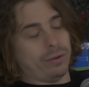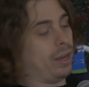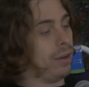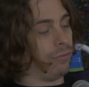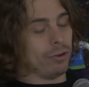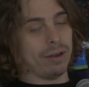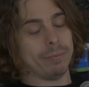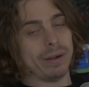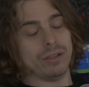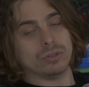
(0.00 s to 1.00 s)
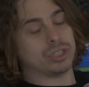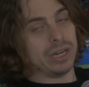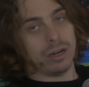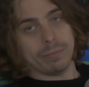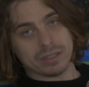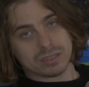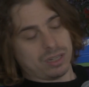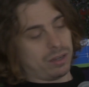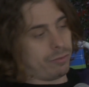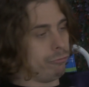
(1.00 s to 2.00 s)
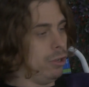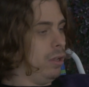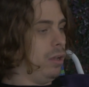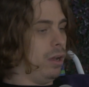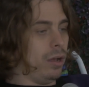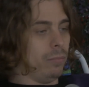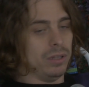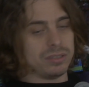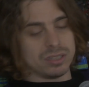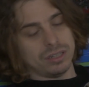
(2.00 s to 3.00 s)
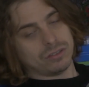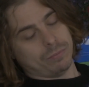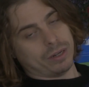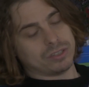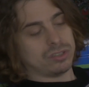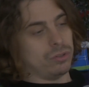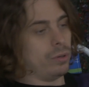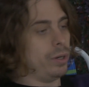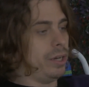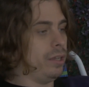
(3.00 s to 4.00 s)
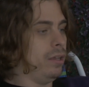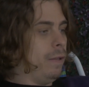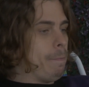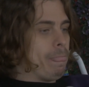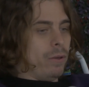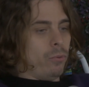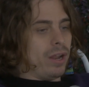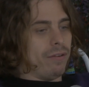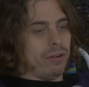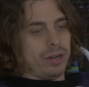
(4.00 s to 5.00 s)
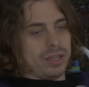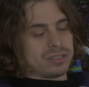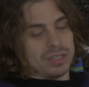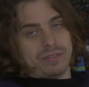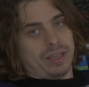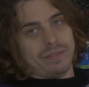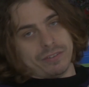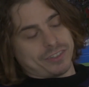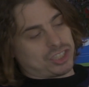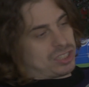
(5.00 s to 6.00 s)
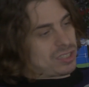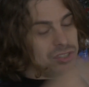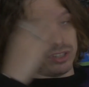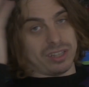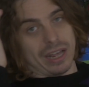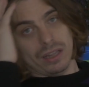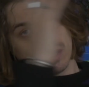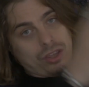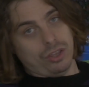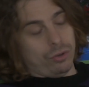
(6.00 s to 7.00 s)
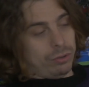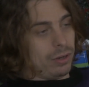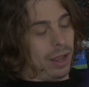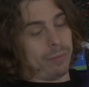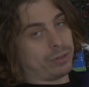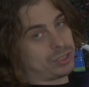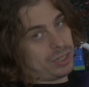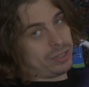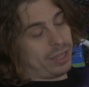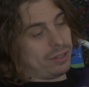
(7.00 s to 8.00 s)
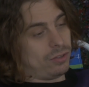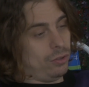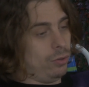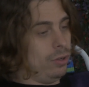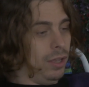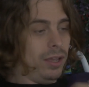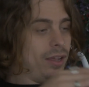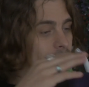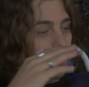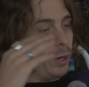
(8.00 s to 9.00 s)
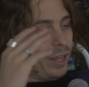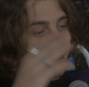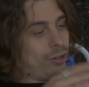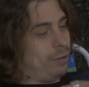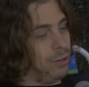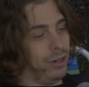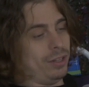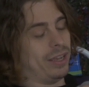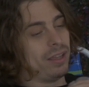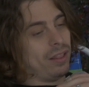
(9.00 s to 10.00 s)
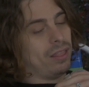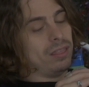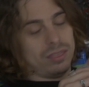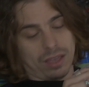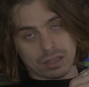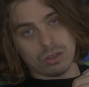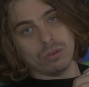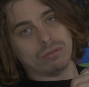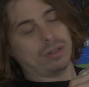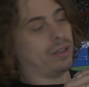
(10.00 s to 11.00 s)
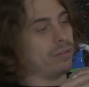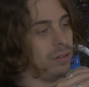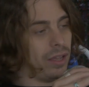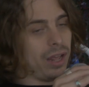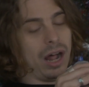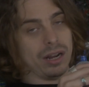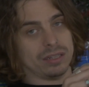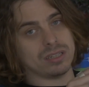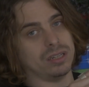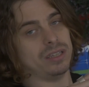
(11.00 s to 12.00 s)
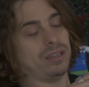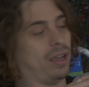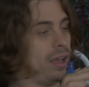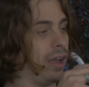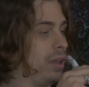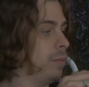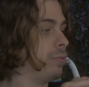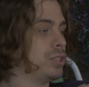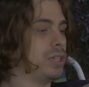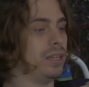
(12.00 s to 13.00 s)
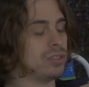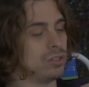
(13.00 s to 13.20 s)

you. And then for everybody who shared my stuff, listening to my story, whatever it is, even if it's just because you think I look cute, I appreciate that too. Whatever, bro. Like, thank you. Like honestly, I appreciate it